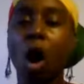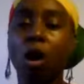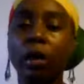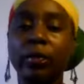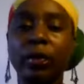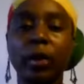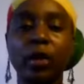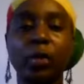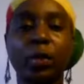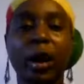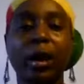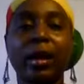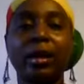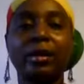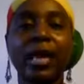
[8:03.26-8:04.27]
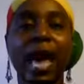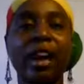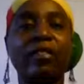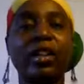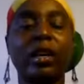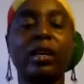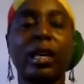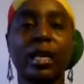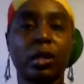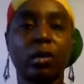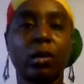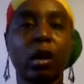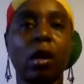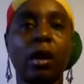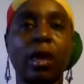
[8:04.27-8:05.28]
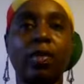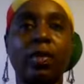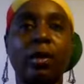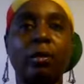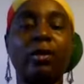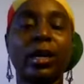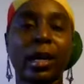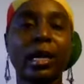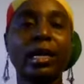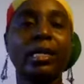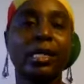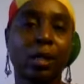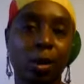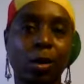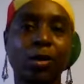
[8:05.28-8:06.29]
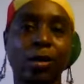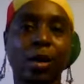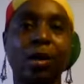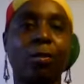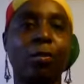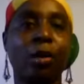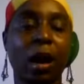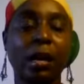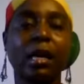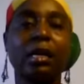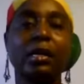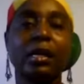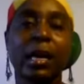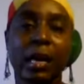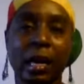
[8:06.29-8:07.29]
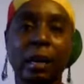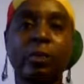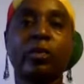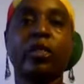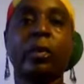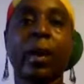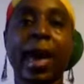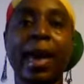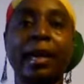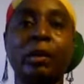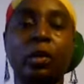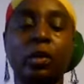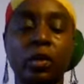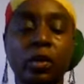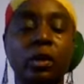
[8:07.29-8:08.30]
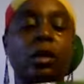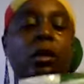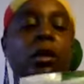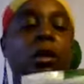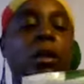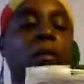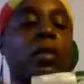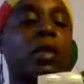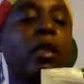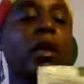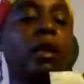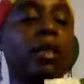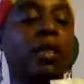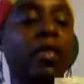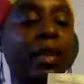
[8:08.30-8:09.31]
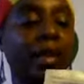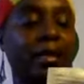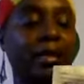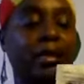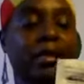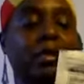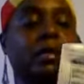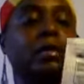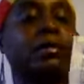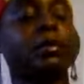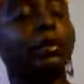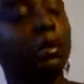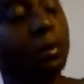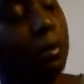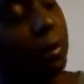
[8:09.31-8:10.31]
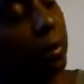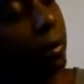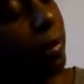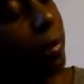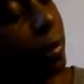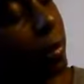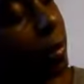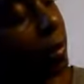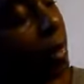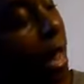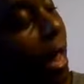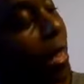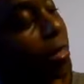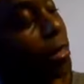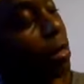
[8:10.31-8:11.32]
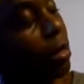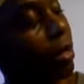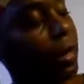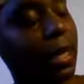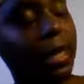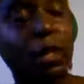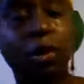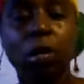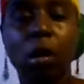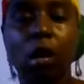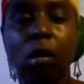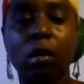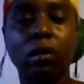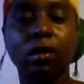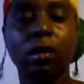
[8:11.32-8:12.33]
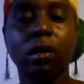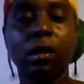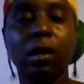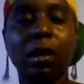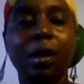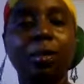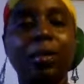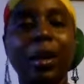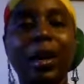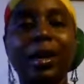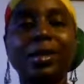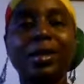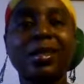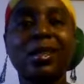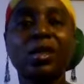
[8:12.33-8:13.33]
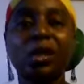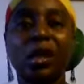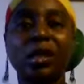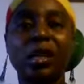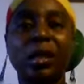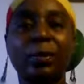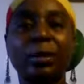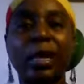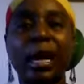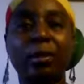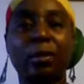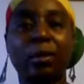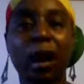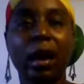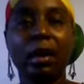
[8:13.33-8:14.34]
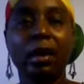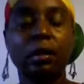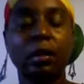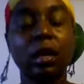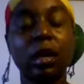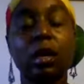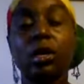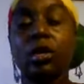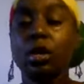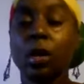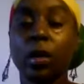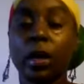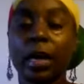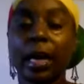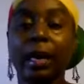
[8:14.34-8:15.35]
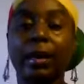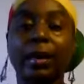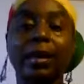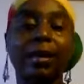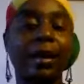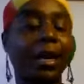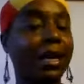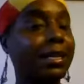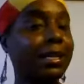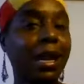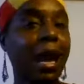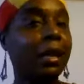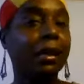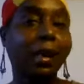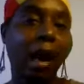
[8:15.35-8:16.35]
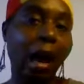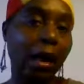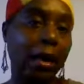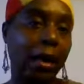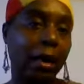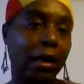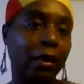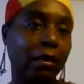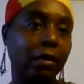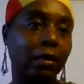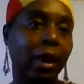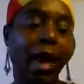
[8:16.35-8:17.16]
all of those products have cholesterol in them because those are products that come from animals. This has no cholesterol because it's strictly a plant product. So again, it's not lying